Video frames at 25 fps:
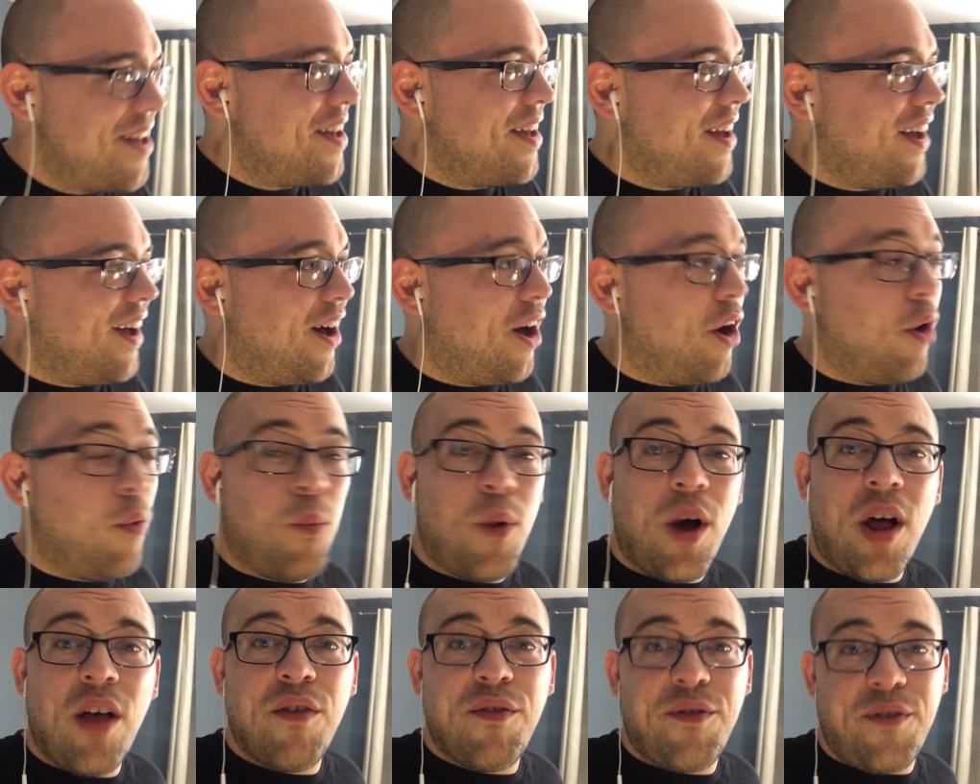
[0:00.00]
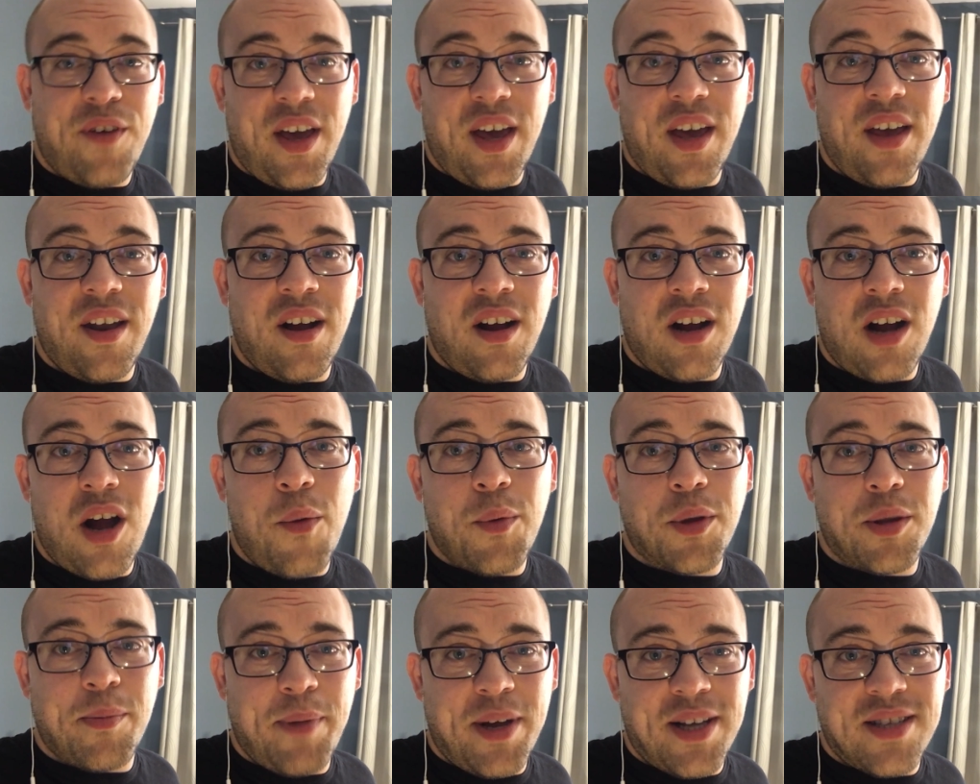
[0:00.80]
well fed, hung out
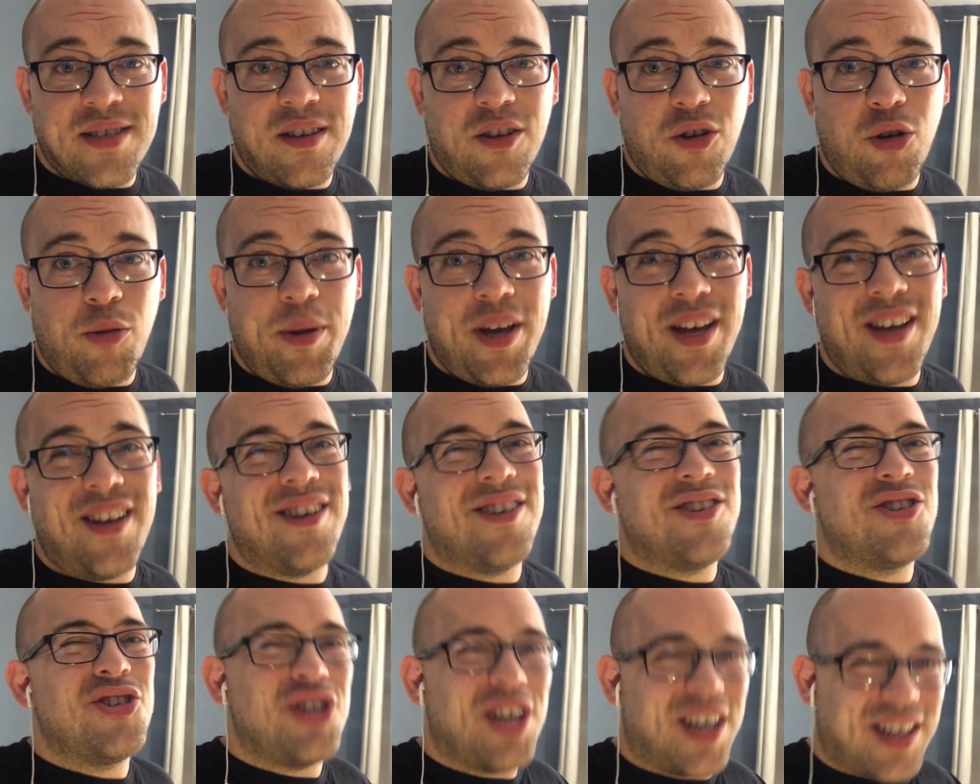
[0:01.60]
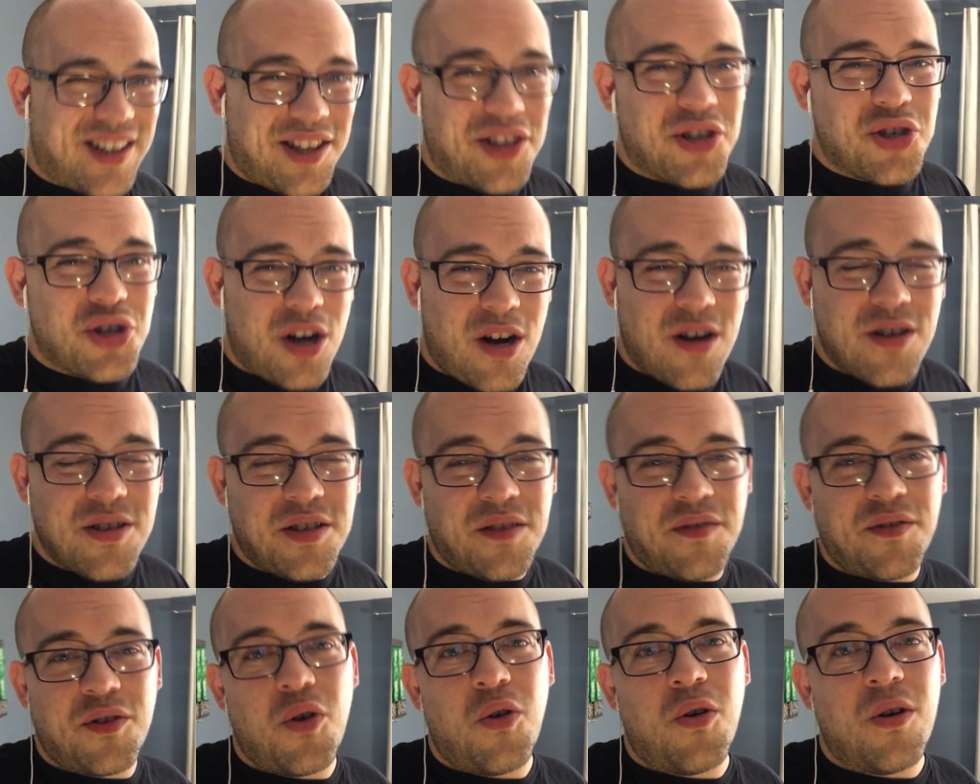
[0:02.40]
with the pets a little bit, checked the charts,
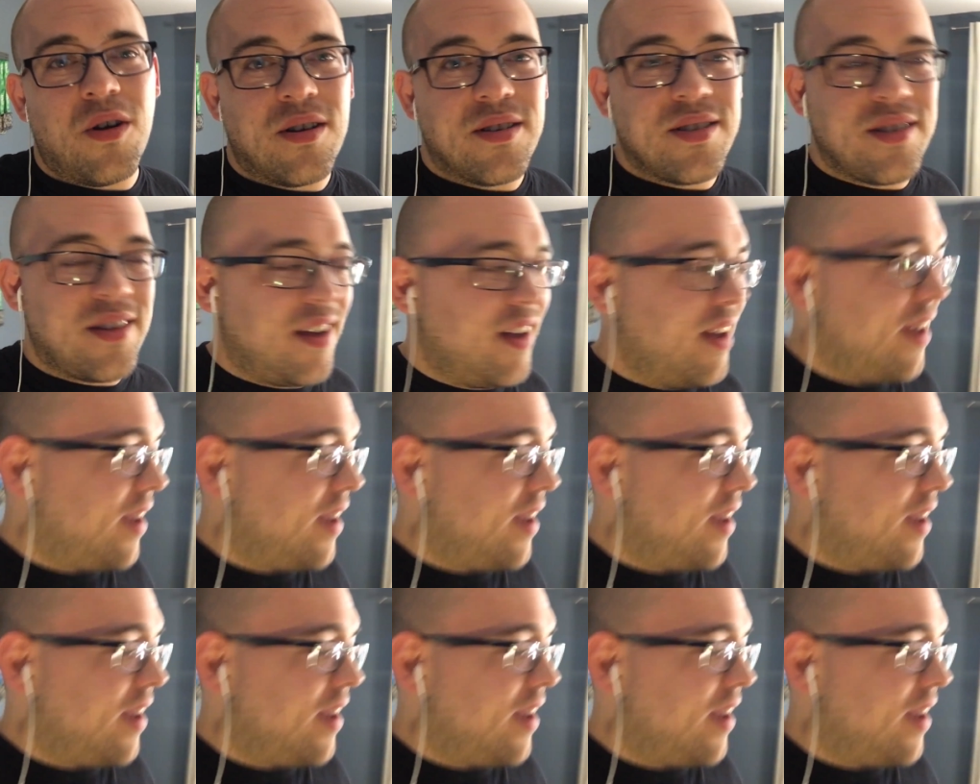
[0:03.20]
of course,